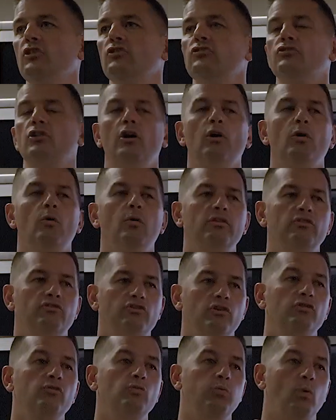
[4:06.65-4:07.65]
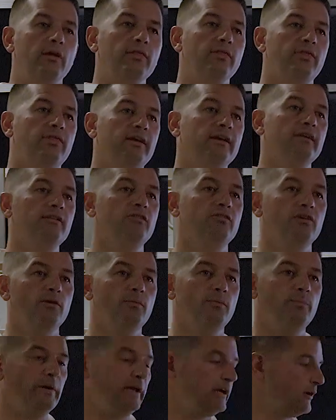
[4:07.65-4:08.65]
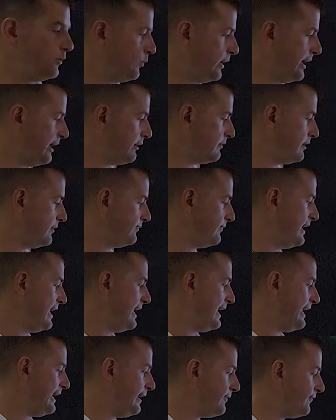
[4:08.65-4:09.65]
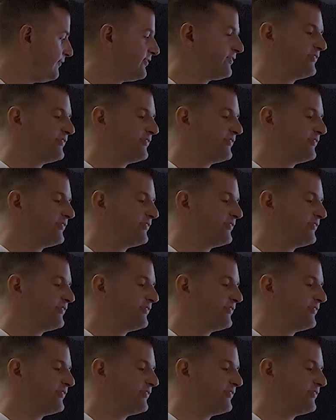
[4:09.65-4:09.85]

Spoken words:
So just one thing to be aware of, if